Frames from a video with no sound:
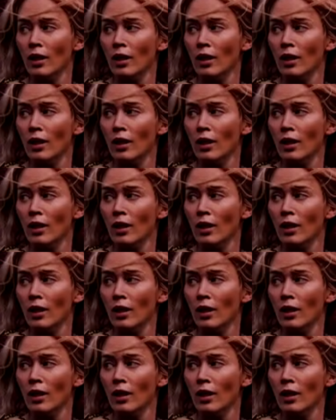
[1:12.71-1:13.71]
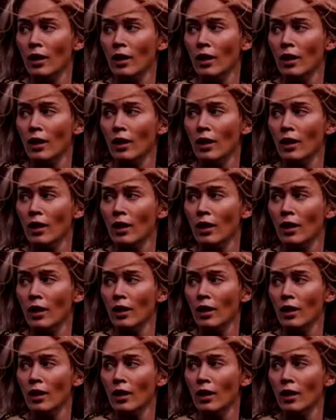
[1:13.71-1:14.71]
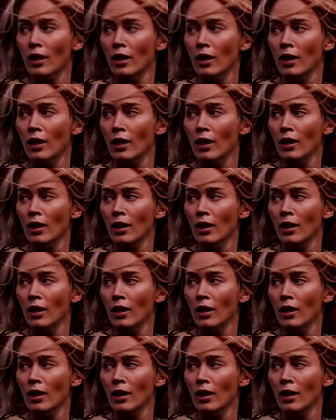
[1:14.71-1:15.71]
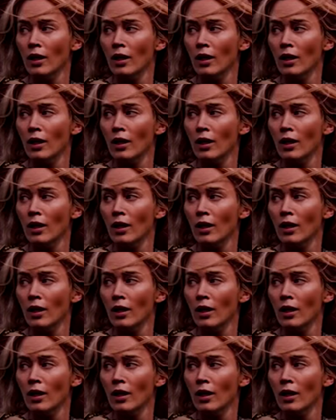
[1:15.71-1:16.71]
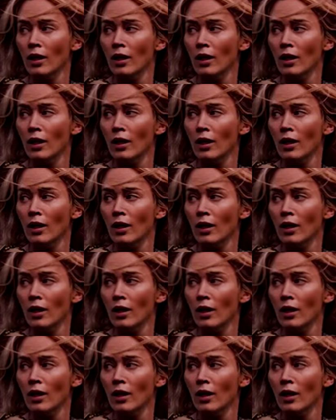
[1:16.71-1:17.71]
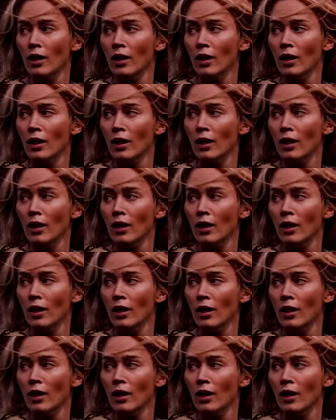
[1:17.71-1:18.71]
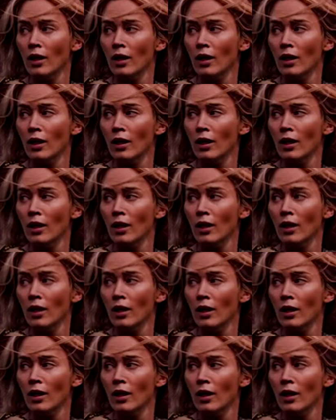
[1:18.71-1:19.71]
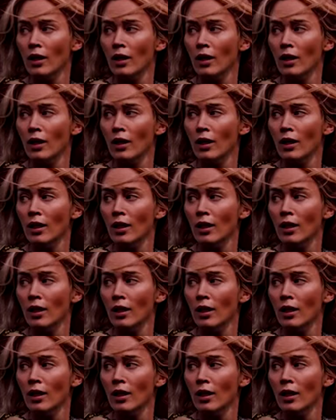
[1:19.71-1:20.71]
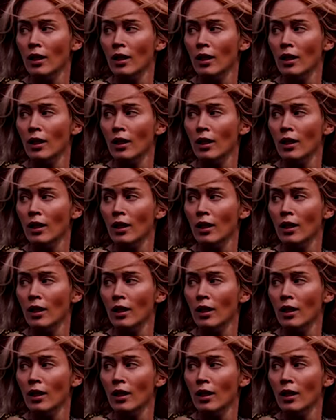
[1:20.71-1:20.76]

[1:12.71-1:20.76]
No words are spoken by the person on screen.